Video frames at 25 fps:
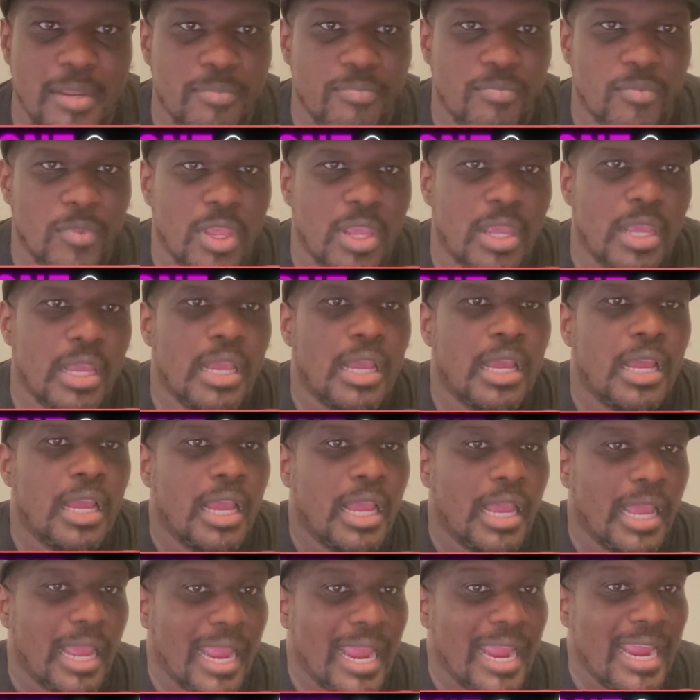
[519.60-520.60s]
Okay.
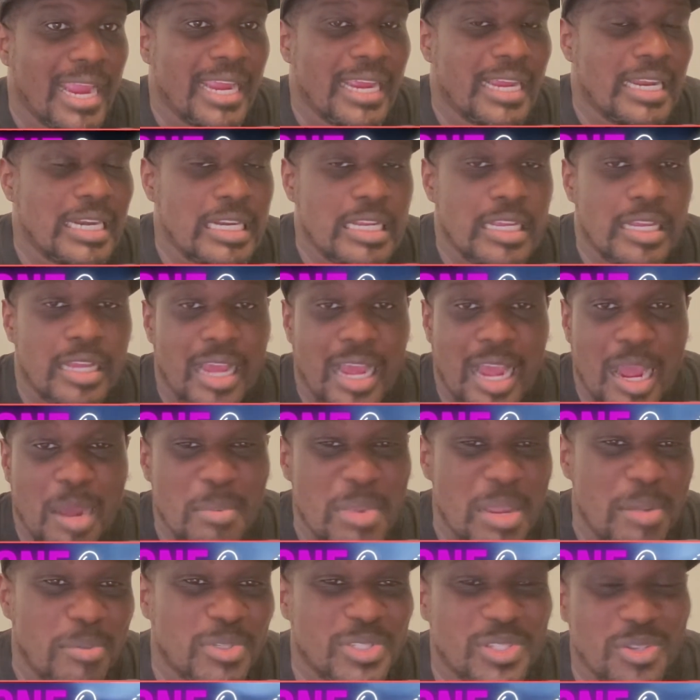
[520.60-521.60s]
And
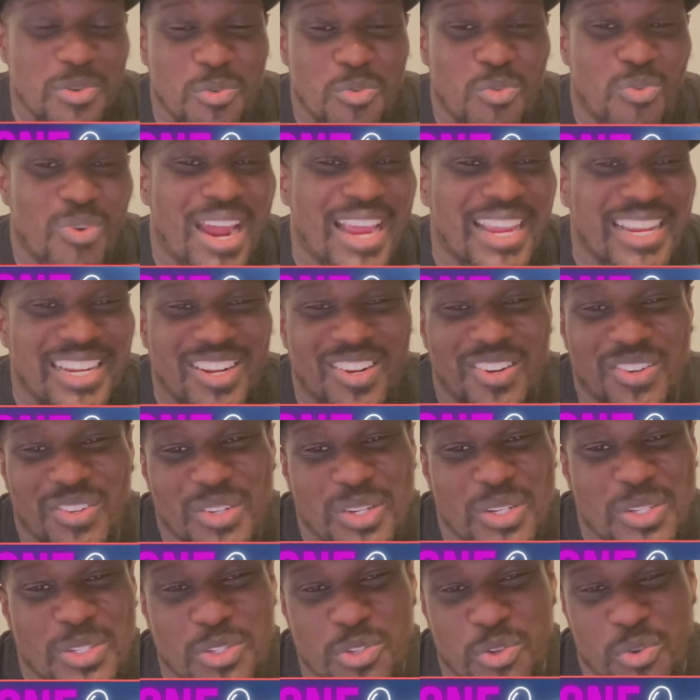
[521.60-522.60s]
I'm able to write
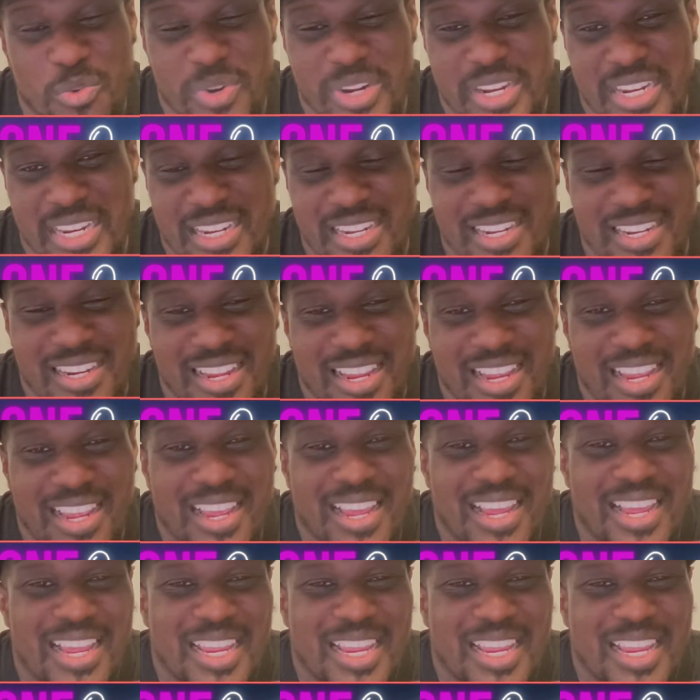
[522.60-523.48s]
on the screen